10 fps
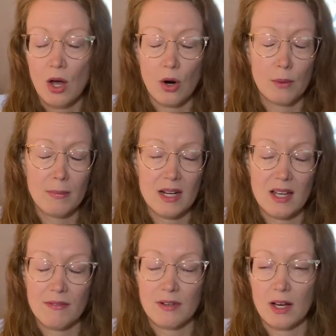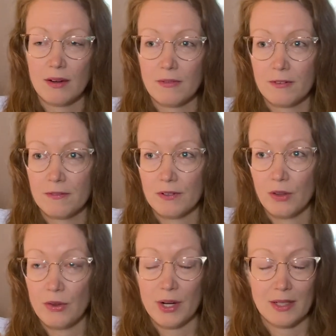or men have not fulfilled
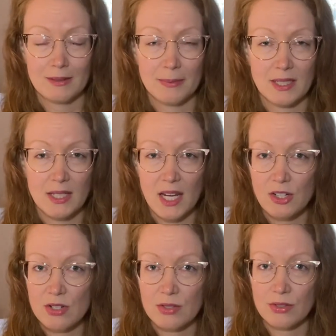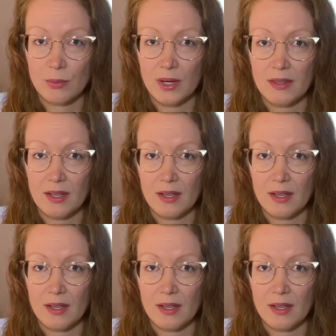their expectations the way